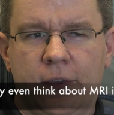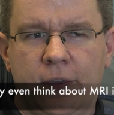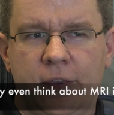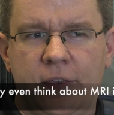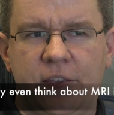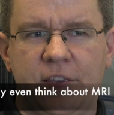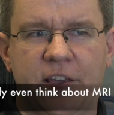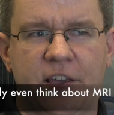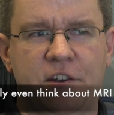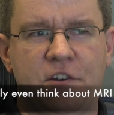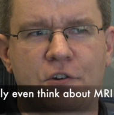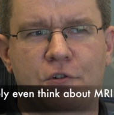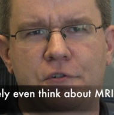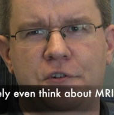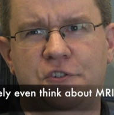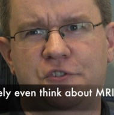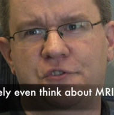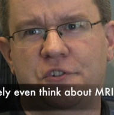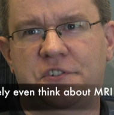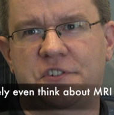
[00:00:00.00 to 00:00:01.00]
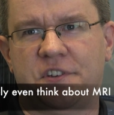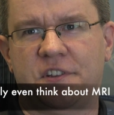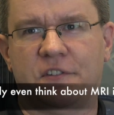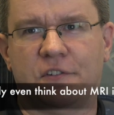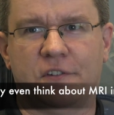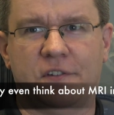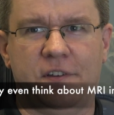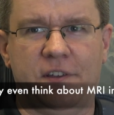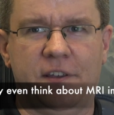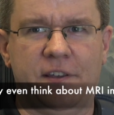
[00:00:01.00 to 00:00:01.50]
He had no interest
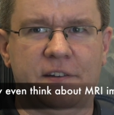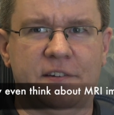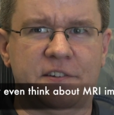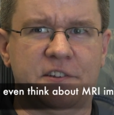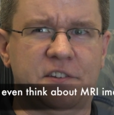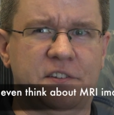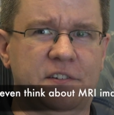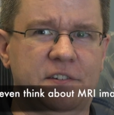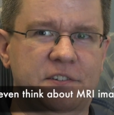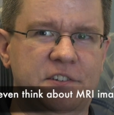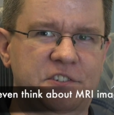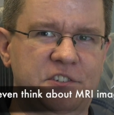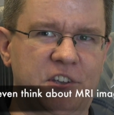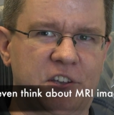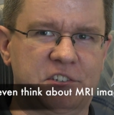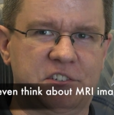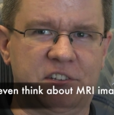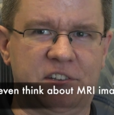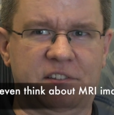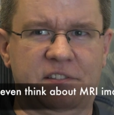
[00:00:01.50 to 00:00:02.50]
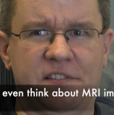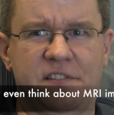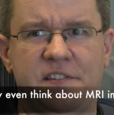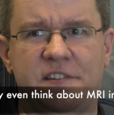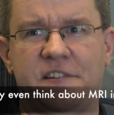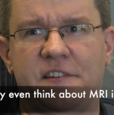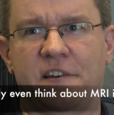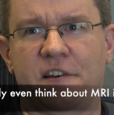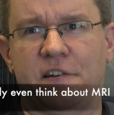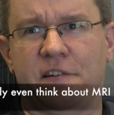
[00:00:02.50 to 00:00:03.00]
in, in d discussing
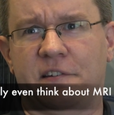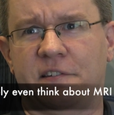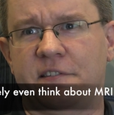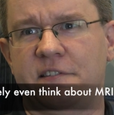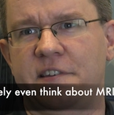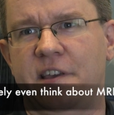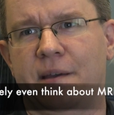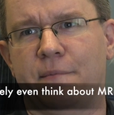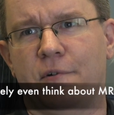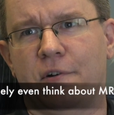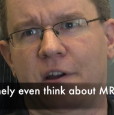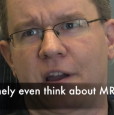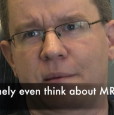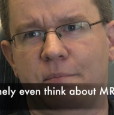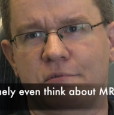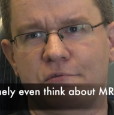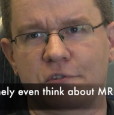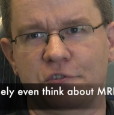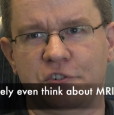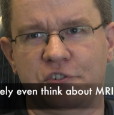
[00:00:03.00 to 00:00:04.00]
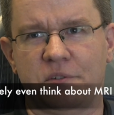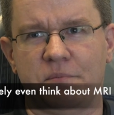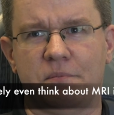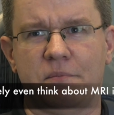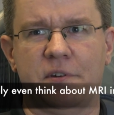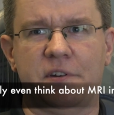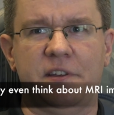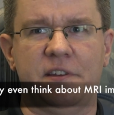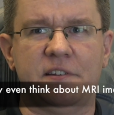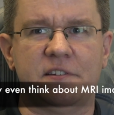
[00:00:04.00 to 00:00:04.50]
the, uh, the M R I
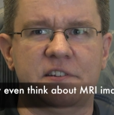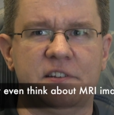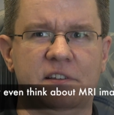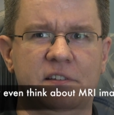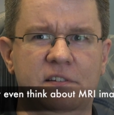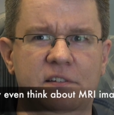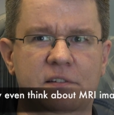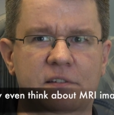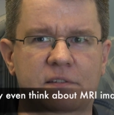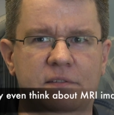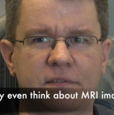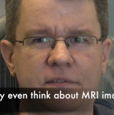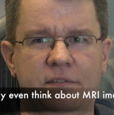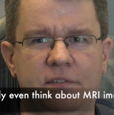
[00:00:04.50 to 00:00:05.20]
portion, but he did